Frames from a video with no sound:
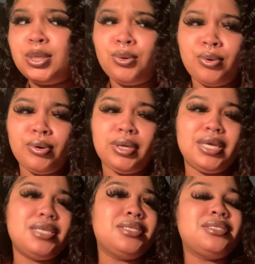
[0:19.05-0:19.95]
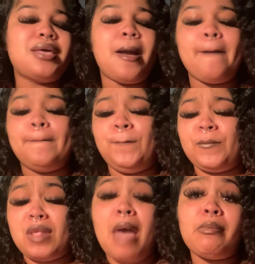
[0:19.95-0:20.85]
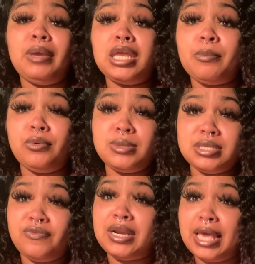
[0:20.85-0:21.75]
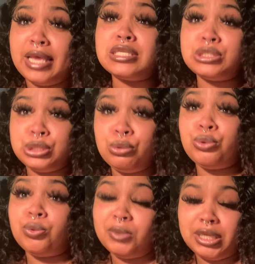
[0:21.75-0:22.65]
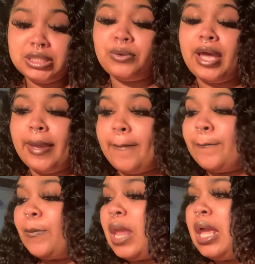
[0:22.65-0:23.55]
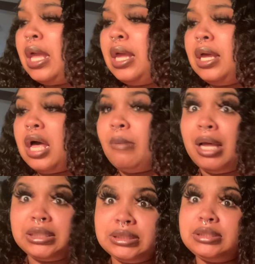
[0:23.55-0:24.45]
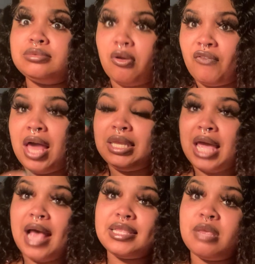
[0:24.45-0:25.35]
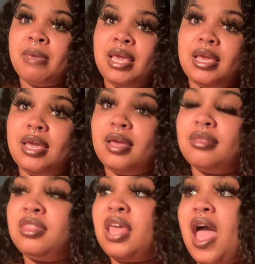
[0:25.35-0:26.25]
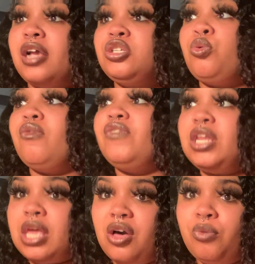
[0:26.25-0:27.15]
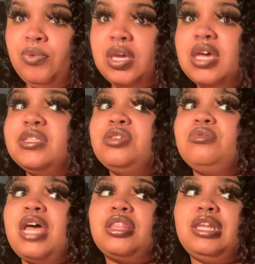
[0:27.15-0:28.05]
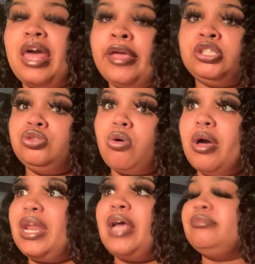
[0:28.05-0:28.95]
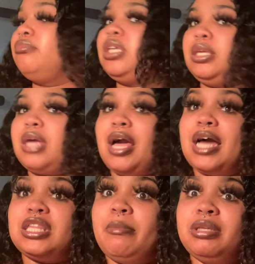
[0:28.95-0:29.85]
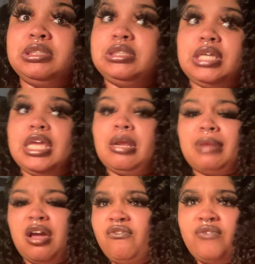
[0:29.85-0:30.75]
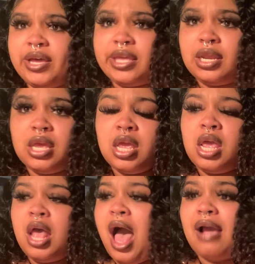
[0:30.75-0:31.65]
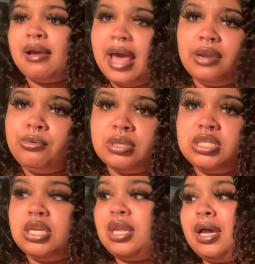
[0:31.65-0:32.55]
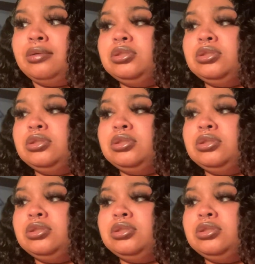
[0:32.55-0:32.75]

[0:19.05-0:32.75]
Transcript: Aquarius. I've been picking up on this for the last two, three weeks, okay? Um, I just finally got to making the actual video because this was like the last straw and I I got that message again. I'm like, fuck it. I gotta do this shit now.